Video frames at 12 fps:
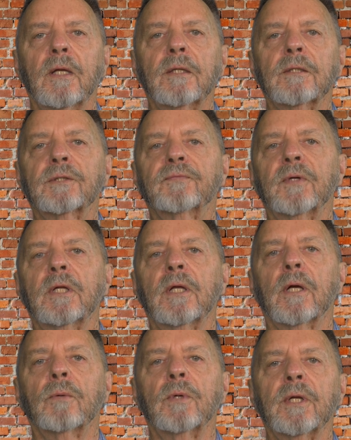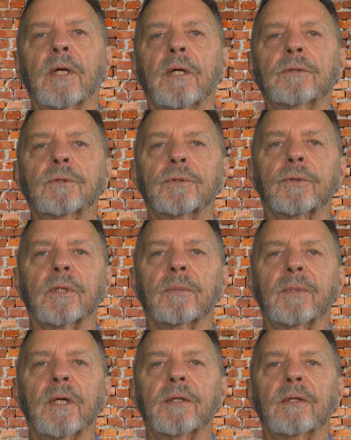In this video, we're going to talk
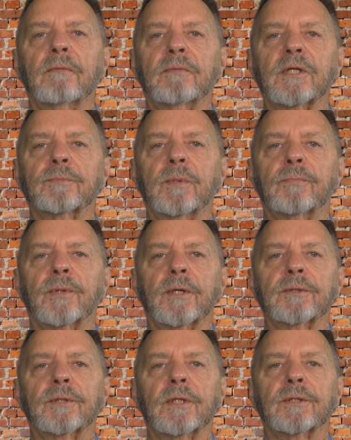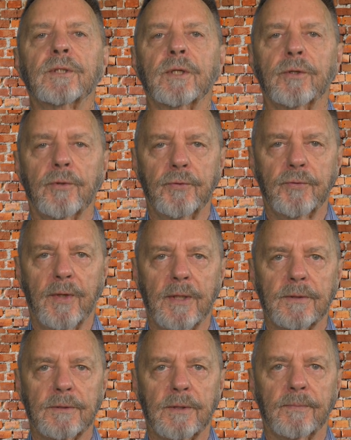about the investment process and
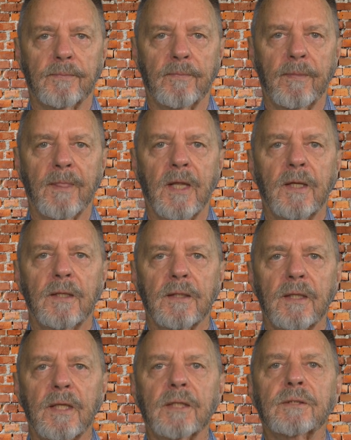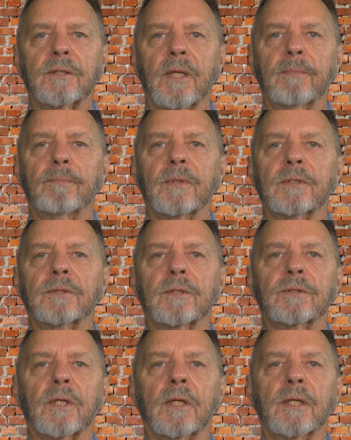contracts. The next step is
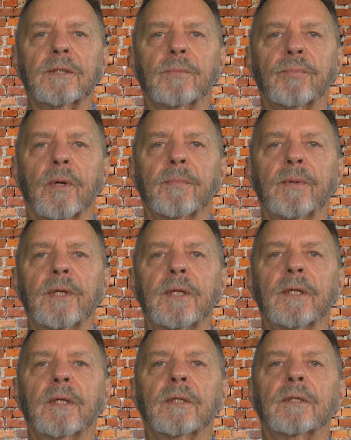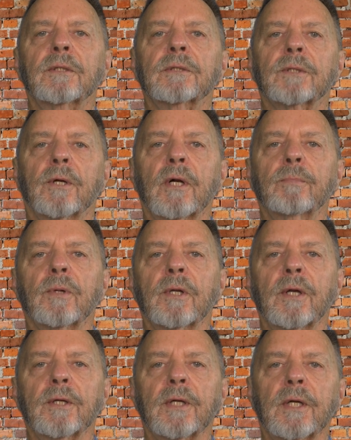to select a property in a desirable
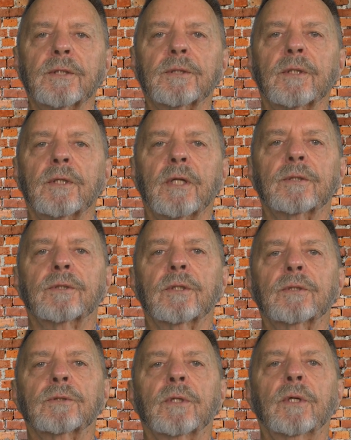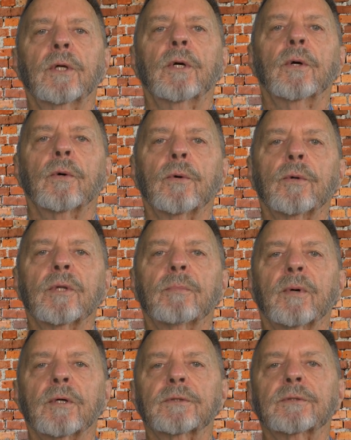location that ticks all the
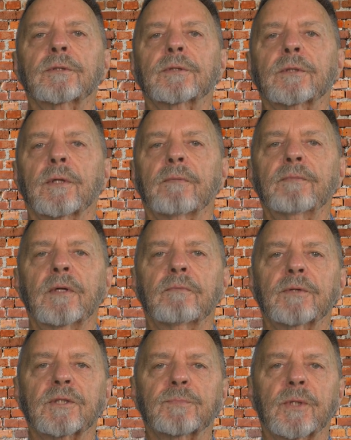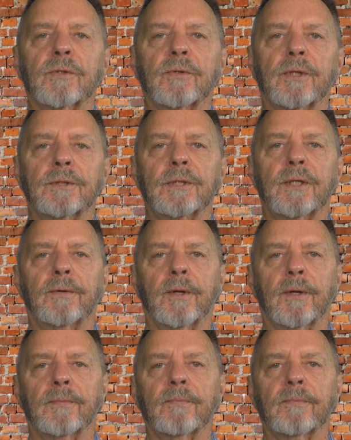boxes of the investment criteria.